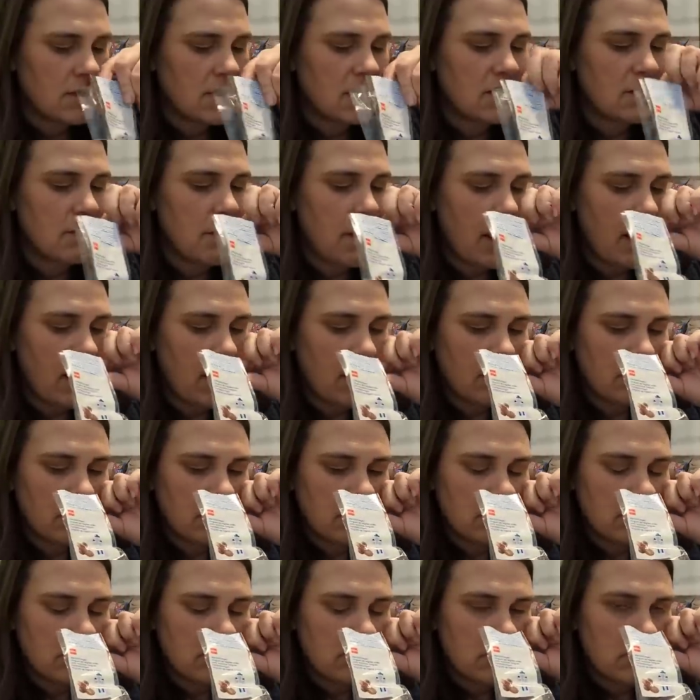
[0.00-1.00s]
Smell.
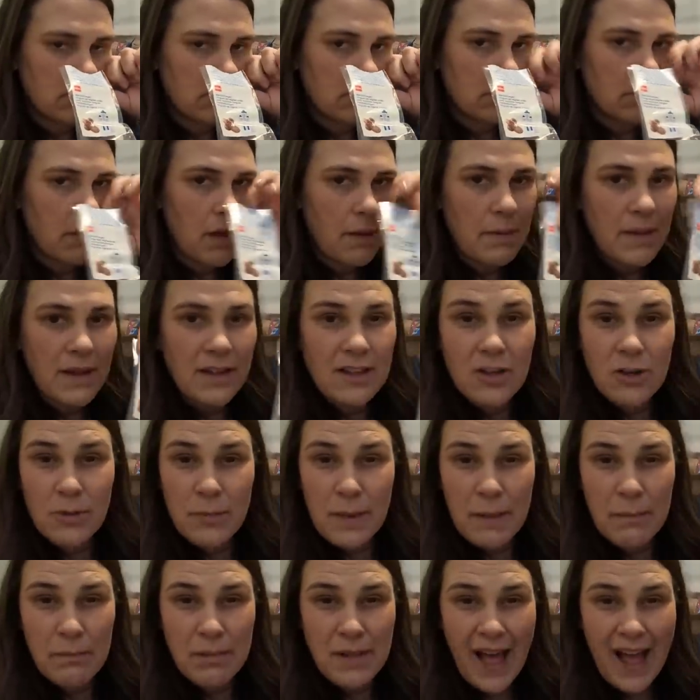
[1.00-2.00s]
Maybe a little
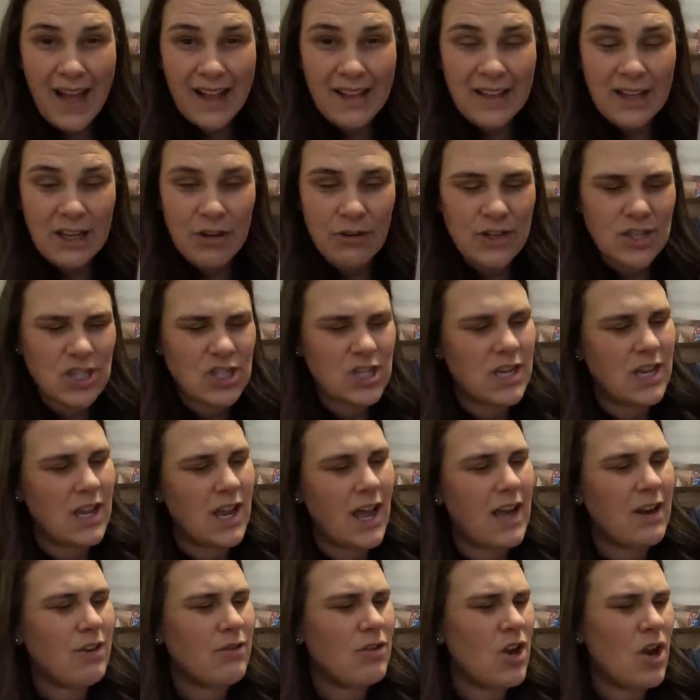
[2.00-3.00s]
bit black licorice-y.
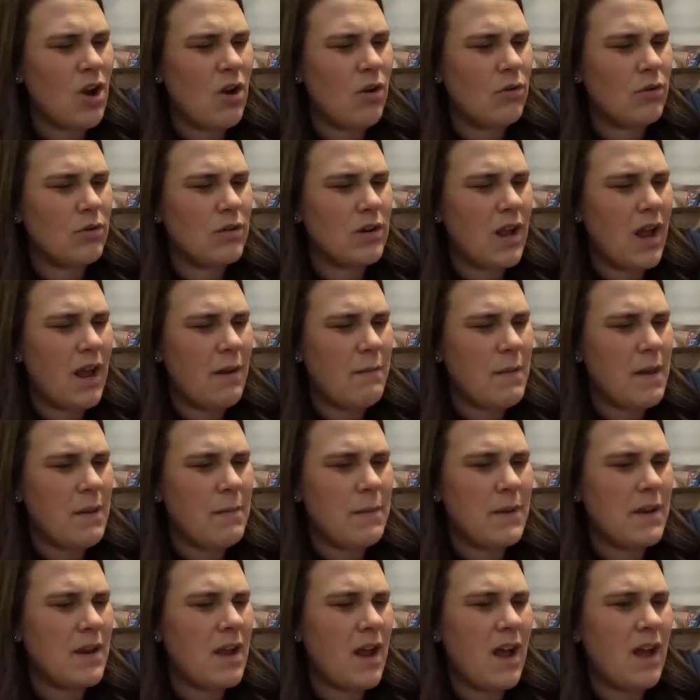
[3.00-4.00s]
I don't know. Not,
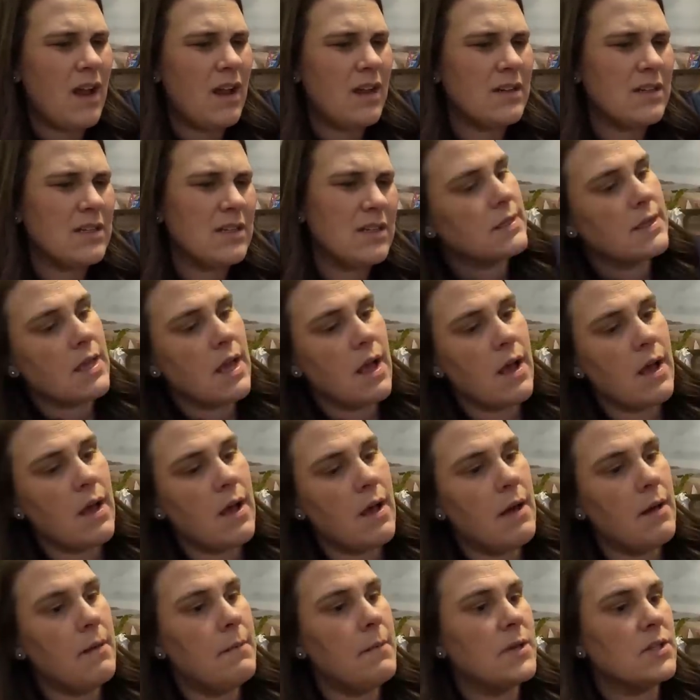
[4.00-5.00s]
maybe not.
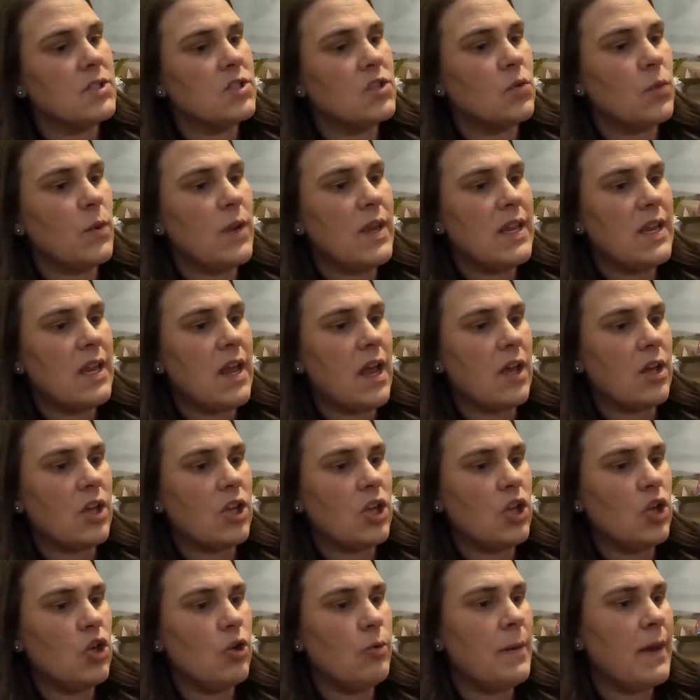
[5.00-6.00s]
Some Sweet
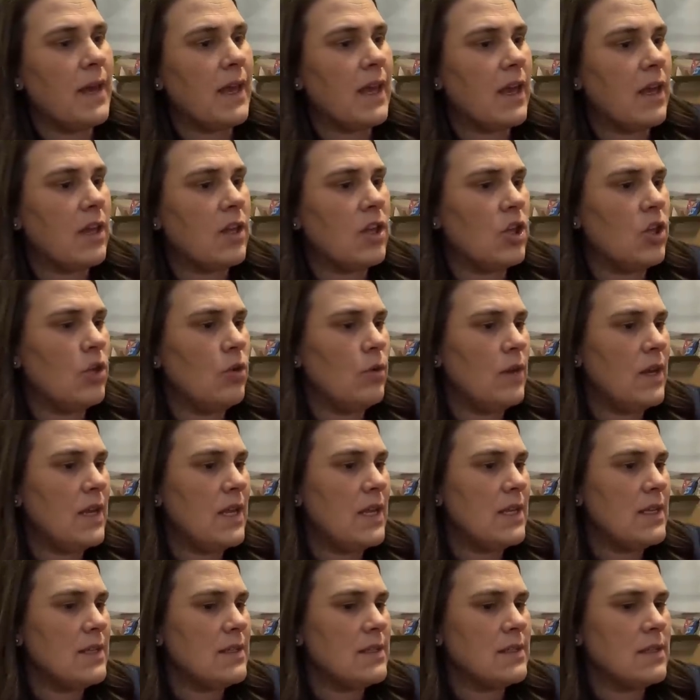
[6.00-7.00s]
Cubic
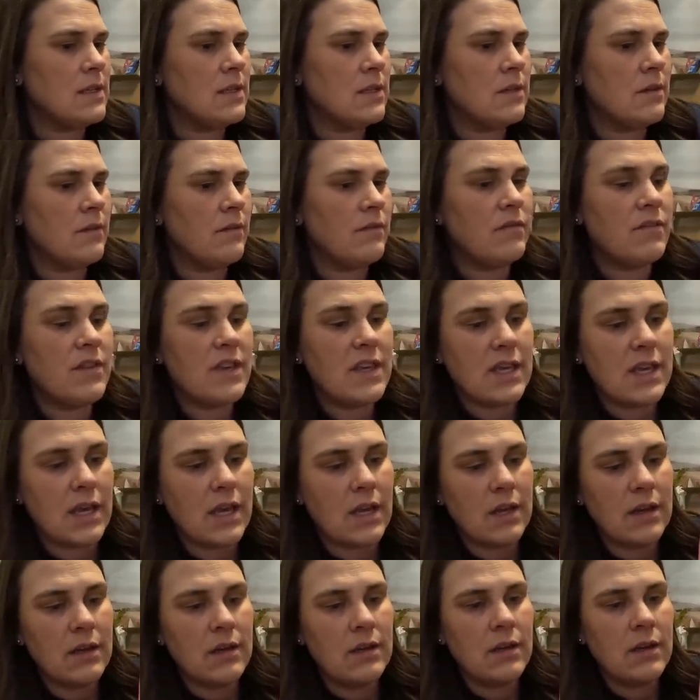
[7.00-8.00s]
Cuties.
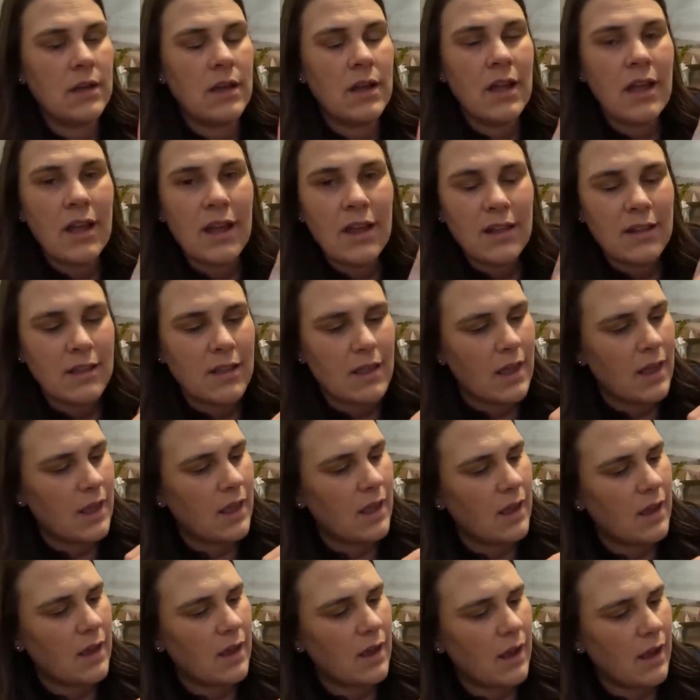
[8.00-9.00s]
Vegan.
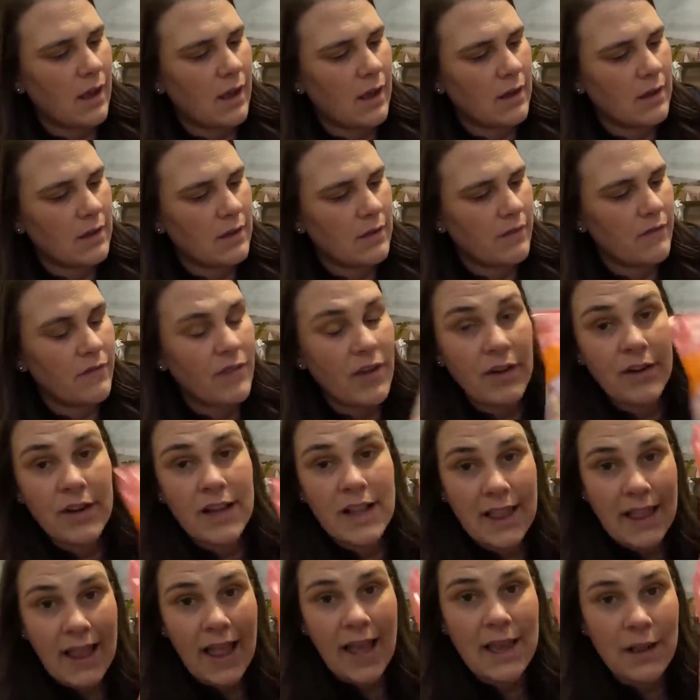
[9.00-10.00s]
They
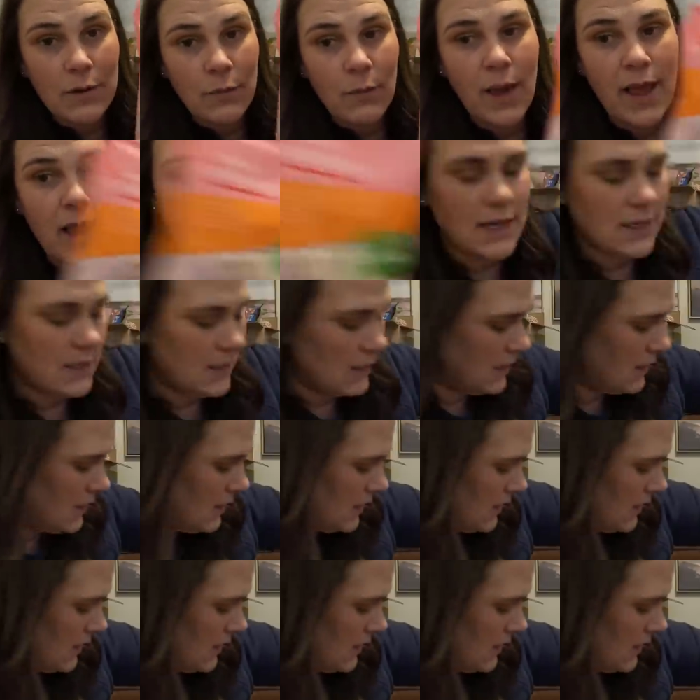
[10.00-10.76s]
very lightweight.